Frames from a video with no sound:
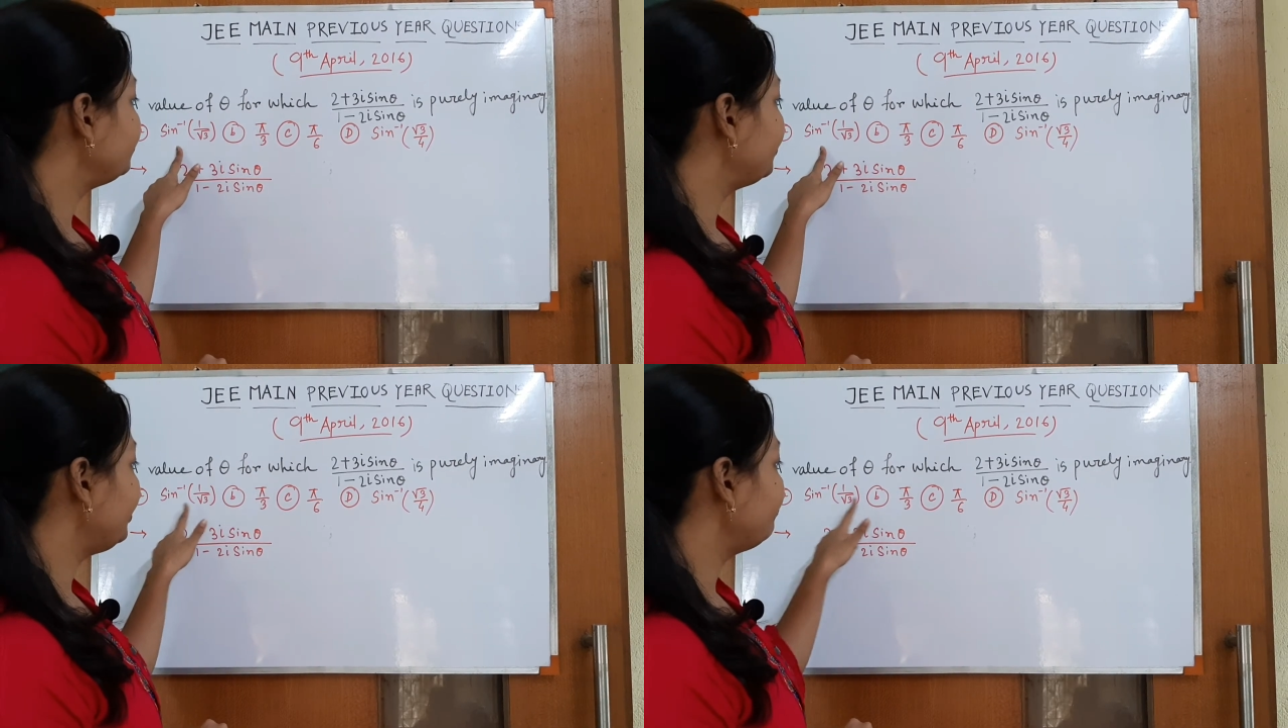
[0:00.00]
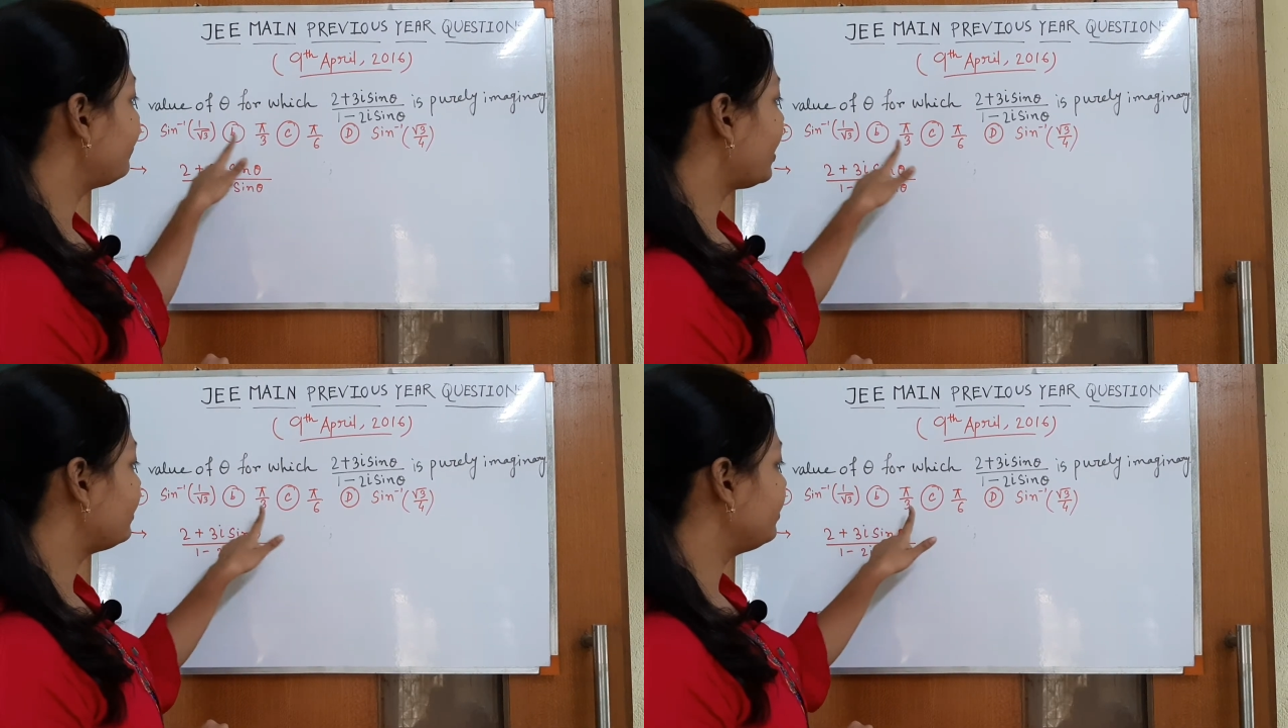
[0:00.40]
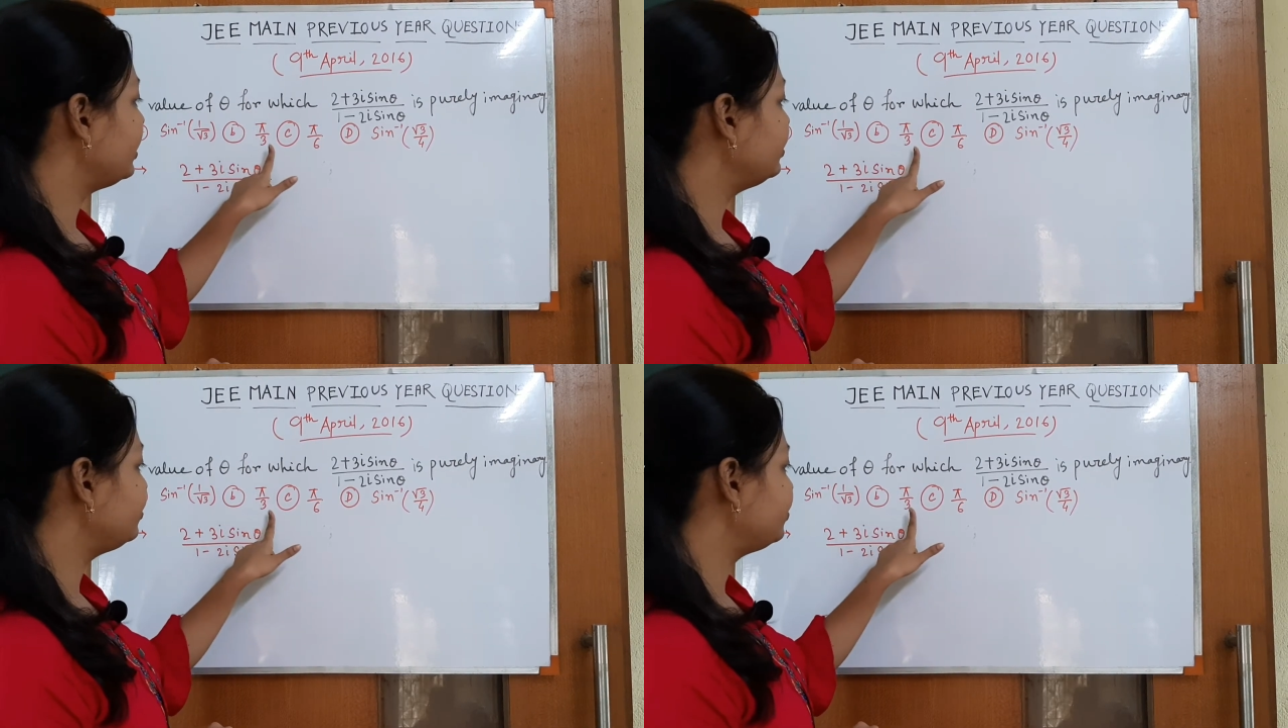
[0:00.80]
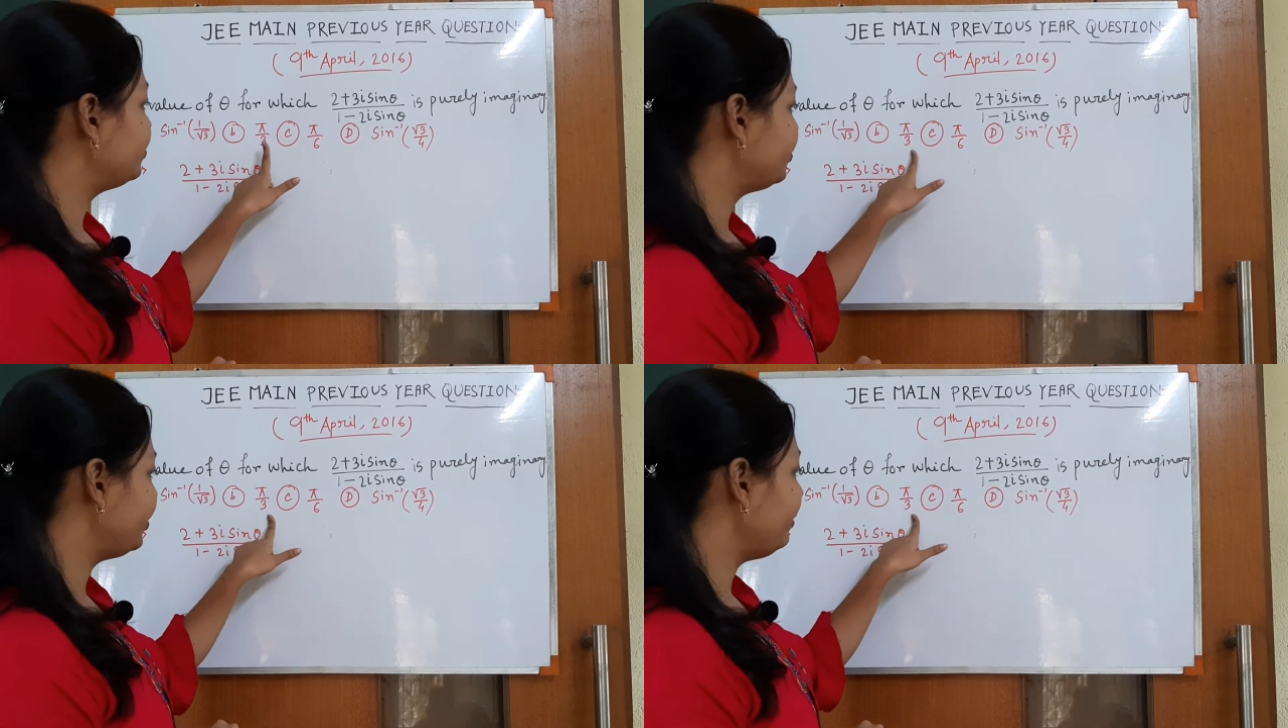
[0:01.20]
3, pi by
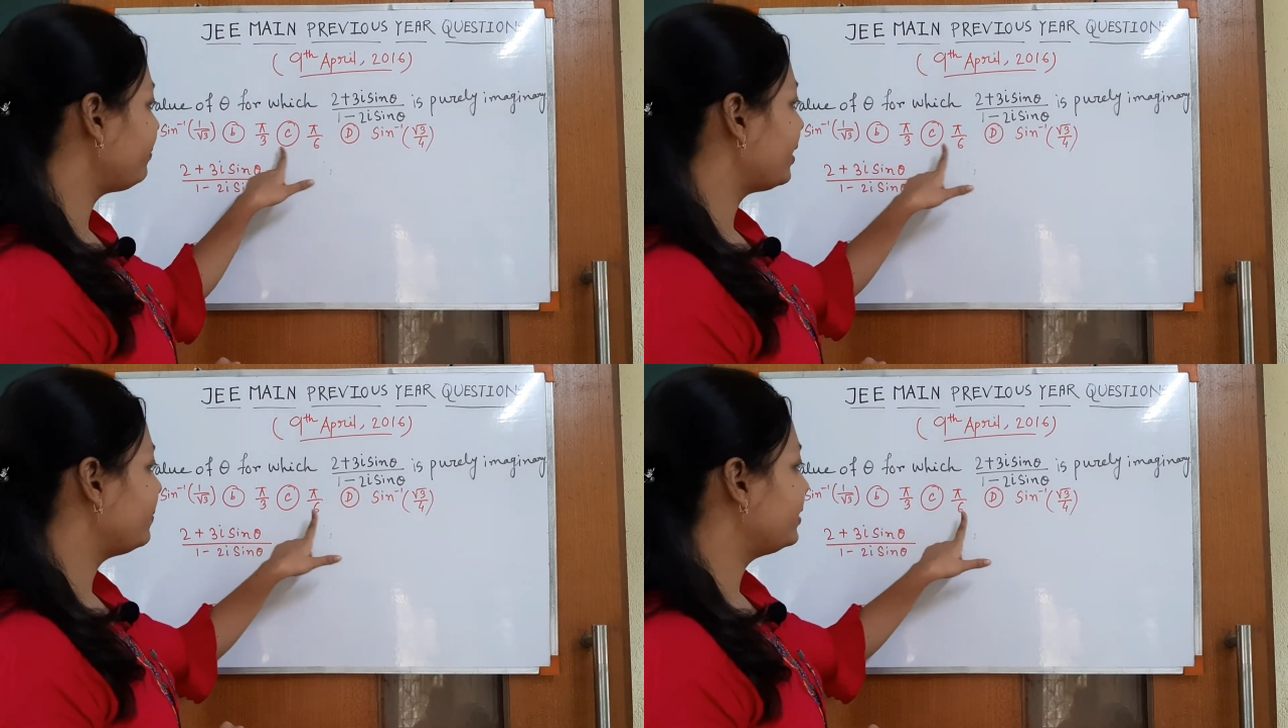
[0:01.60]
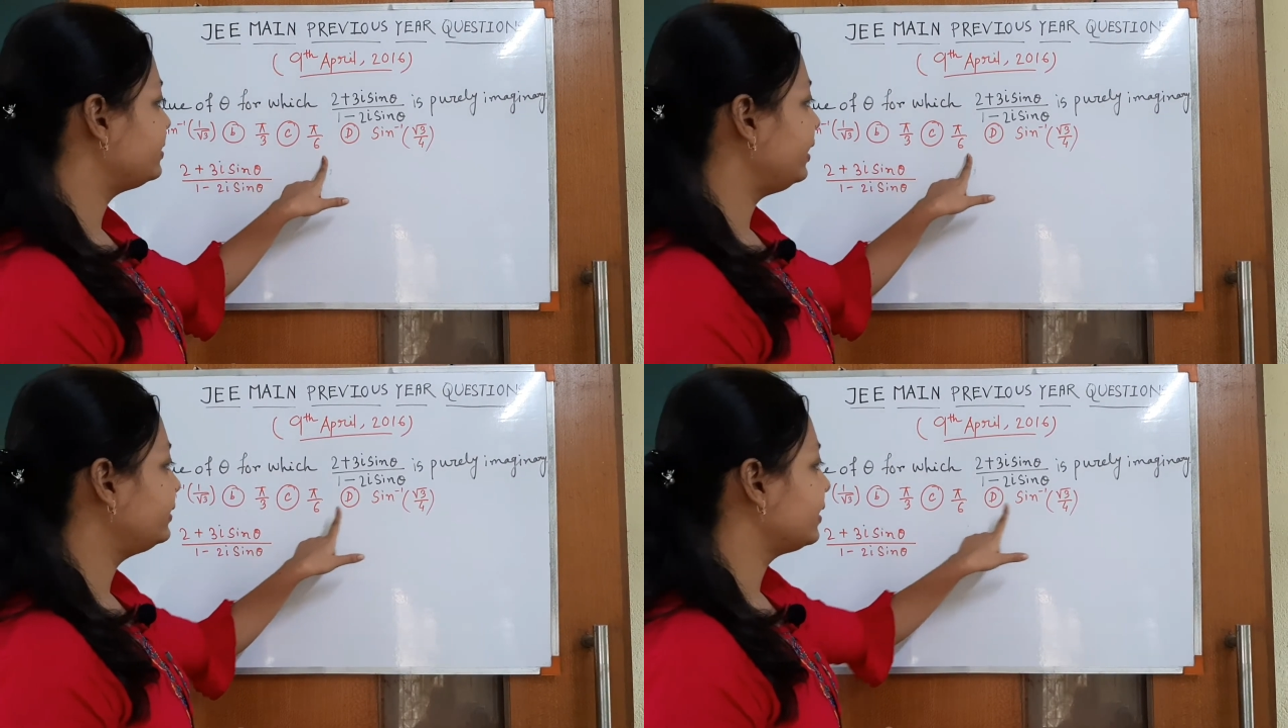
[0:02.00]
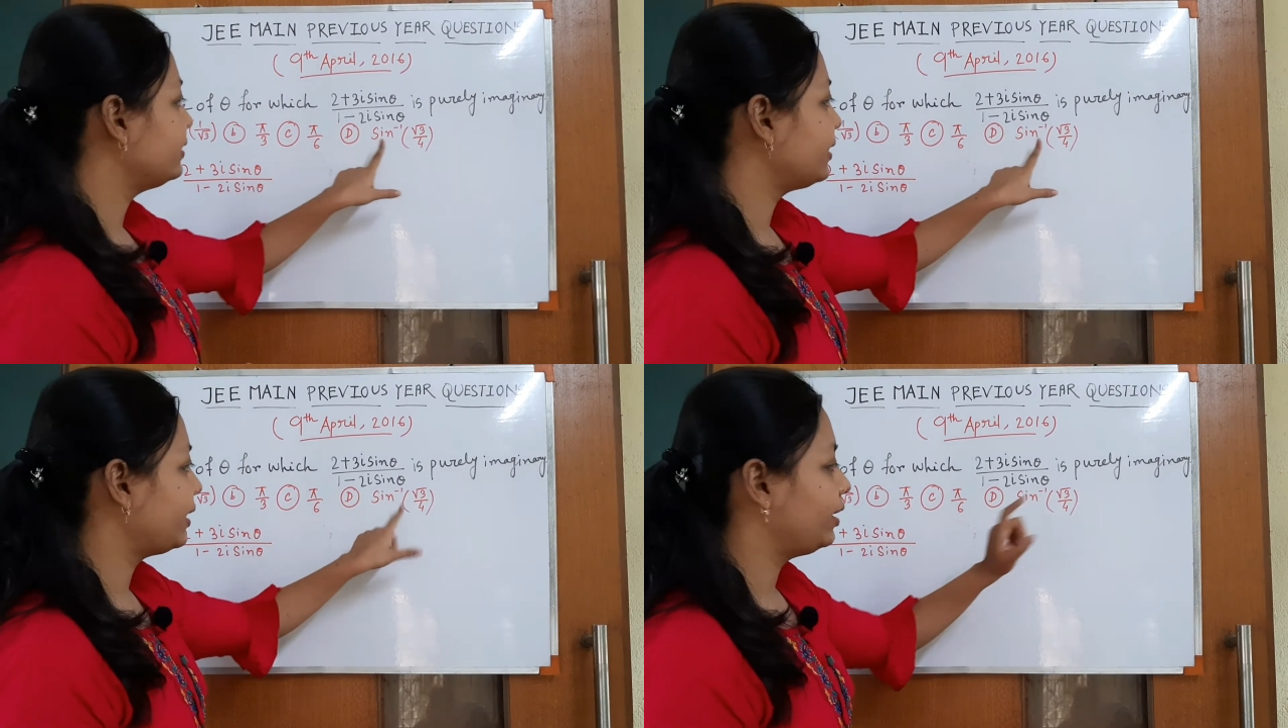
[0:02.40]
3, pi by 6 and sin